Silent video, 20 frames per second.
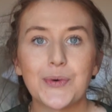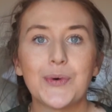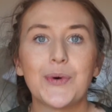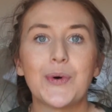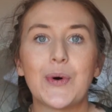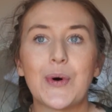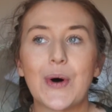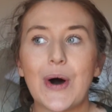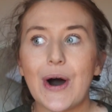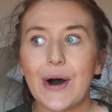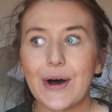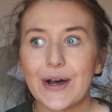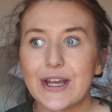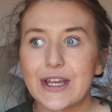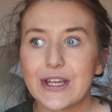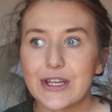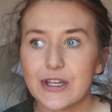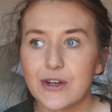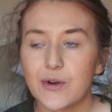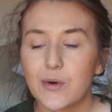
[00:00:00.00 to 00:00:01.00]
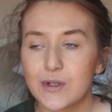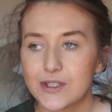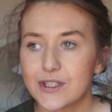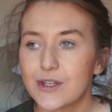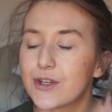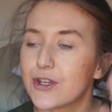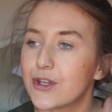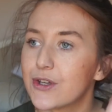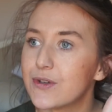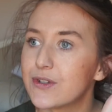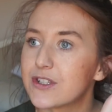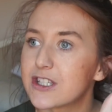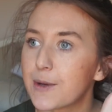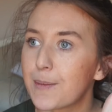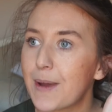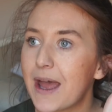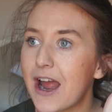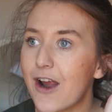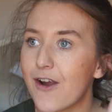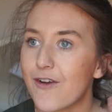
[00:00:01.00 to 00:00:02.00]
or I also used a
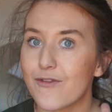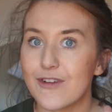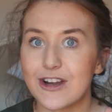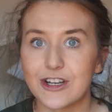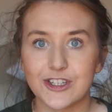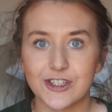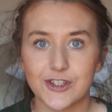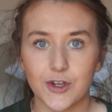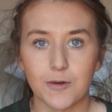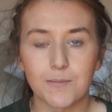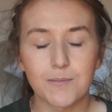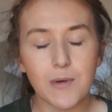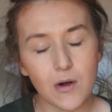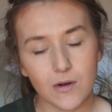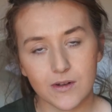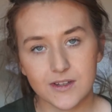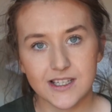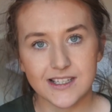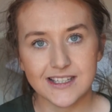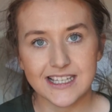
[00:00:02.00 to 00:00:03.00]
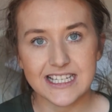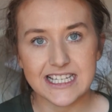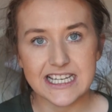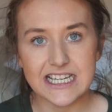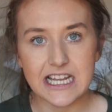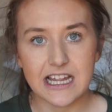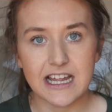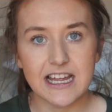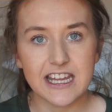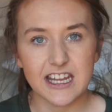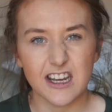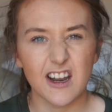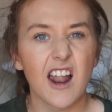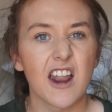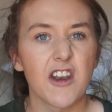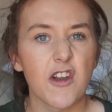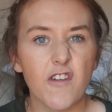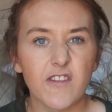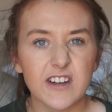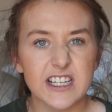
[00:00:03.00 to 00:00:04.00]
pair of Richard's old boxes that he didn't like, you know,
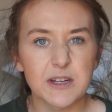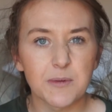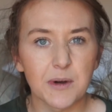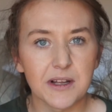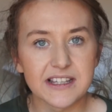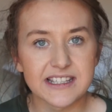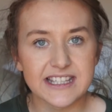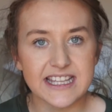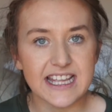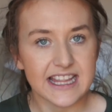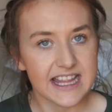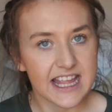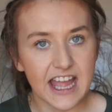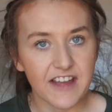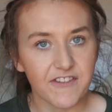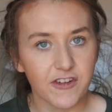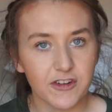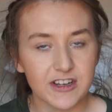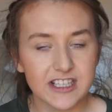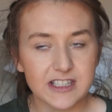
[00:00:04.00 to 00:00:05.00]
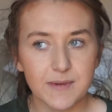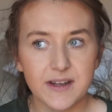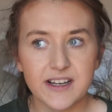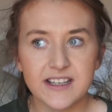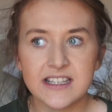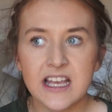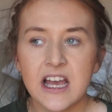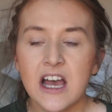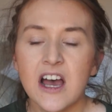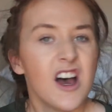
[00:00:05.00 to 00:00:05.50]
like novelty ones that they get for Christmas.